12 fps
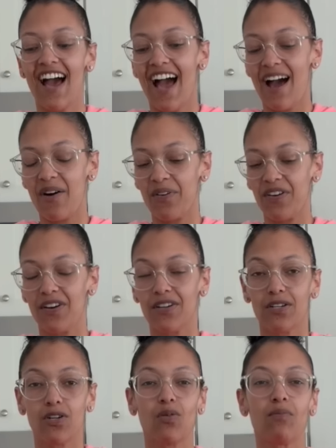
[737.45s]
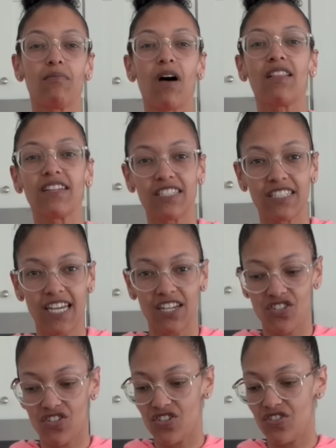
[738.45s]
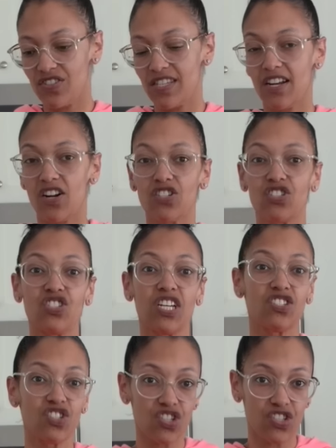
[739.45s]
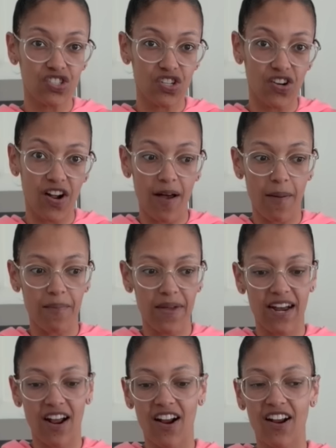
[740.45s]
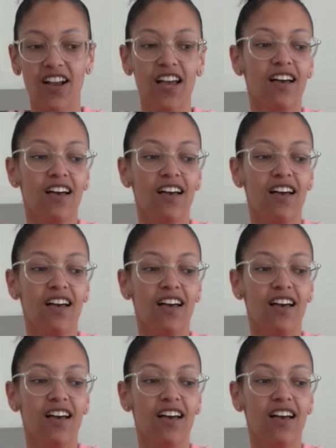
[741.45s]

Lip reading: our, you know, mullein tinctures and our ginger syrup and our,